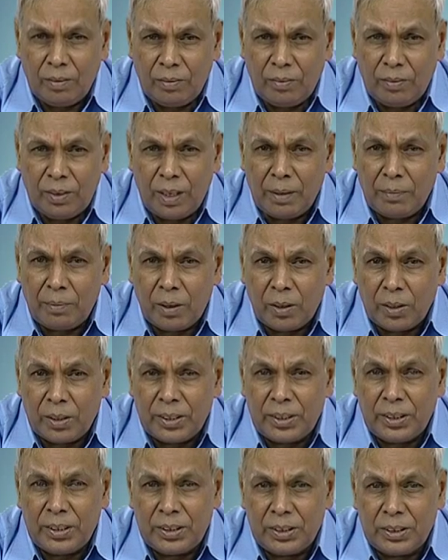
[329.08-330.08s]
we have
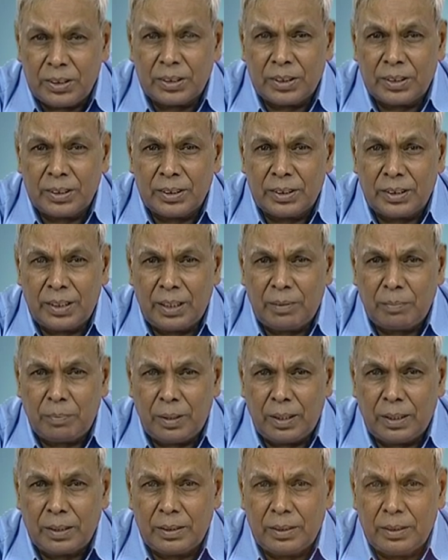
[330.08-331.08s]
already discussed that
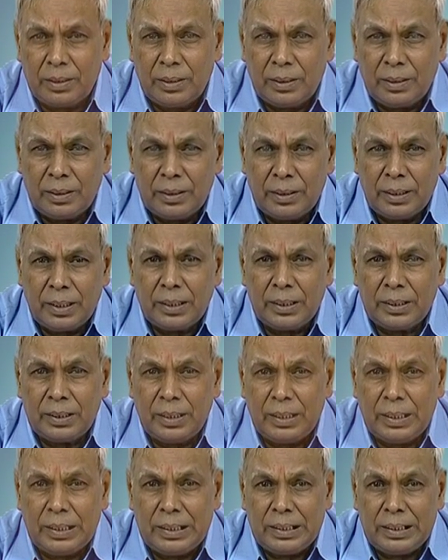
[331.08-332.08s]
part that is
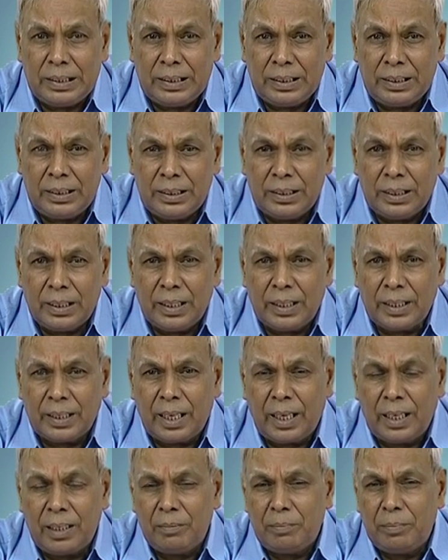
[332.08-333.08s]
the linear
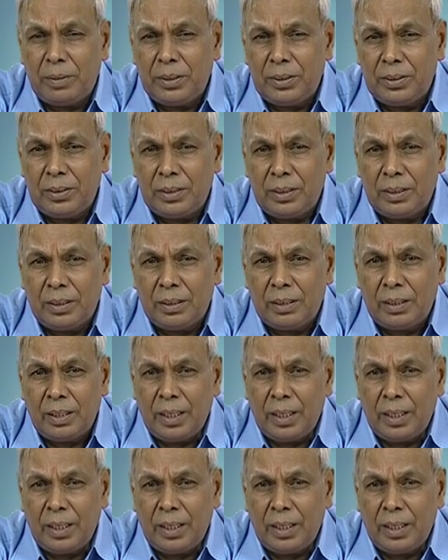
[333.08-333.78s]
alkyl benzene